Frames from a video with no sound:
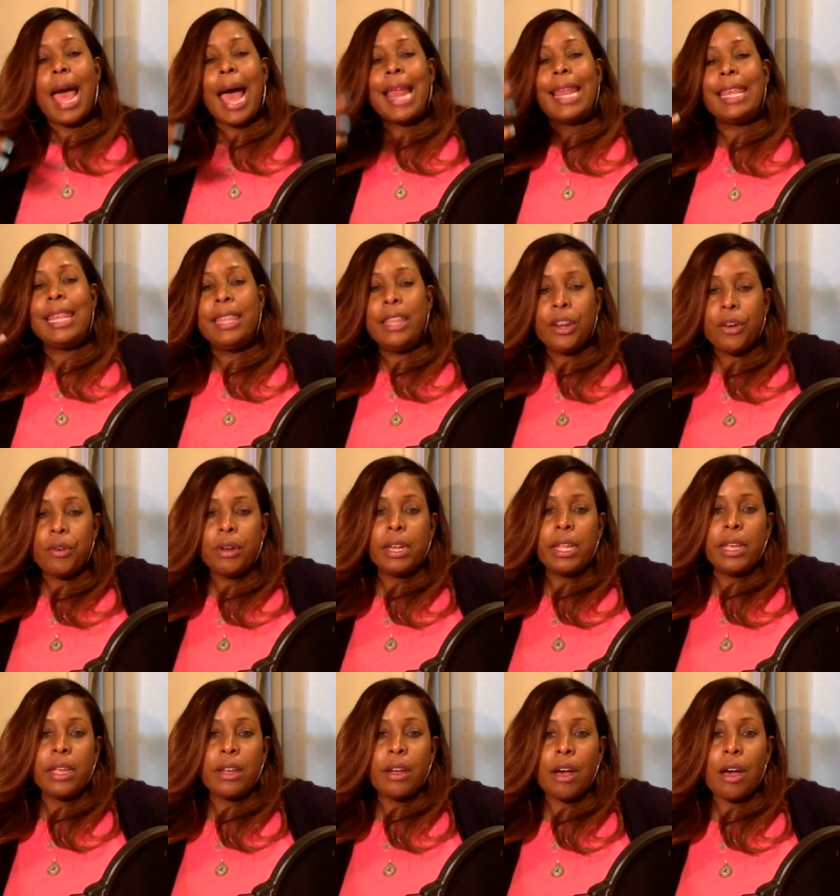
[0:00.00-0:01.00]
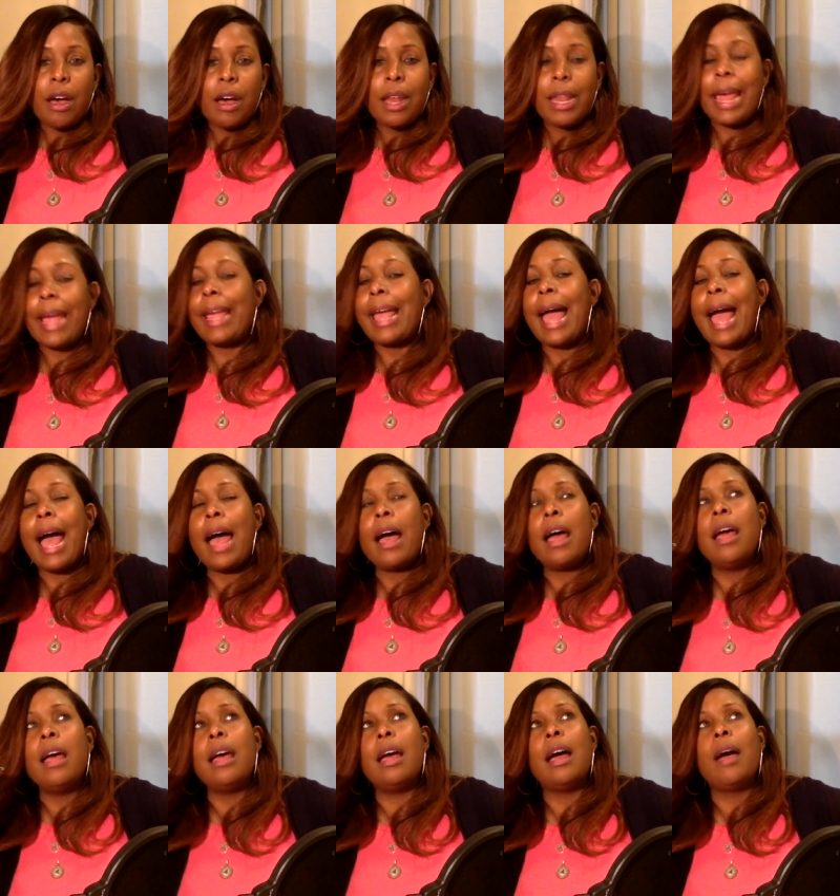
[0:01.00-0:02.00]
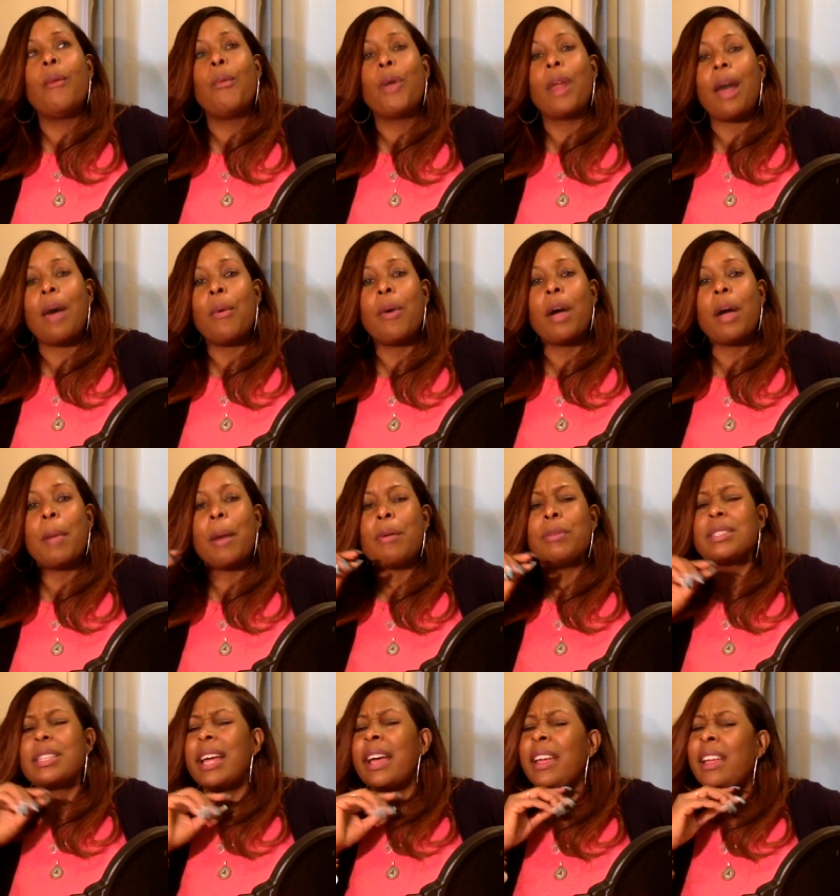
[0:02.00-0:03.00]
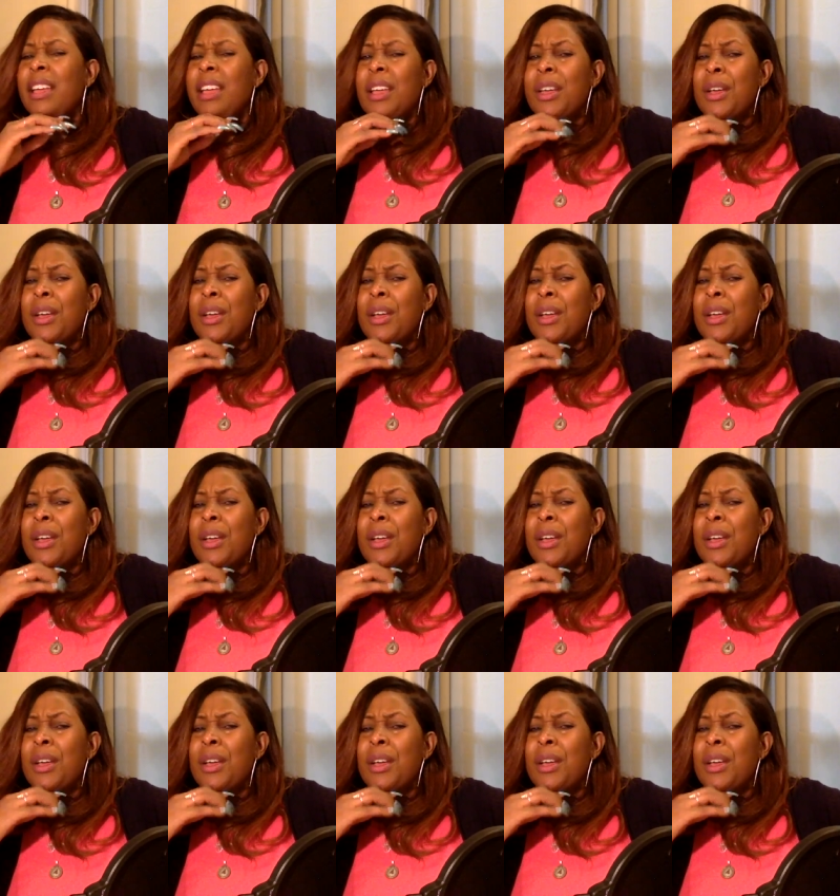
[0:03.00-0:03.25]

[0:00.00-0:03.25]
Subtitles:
Literally, y'all, like, when I woke up, I was like,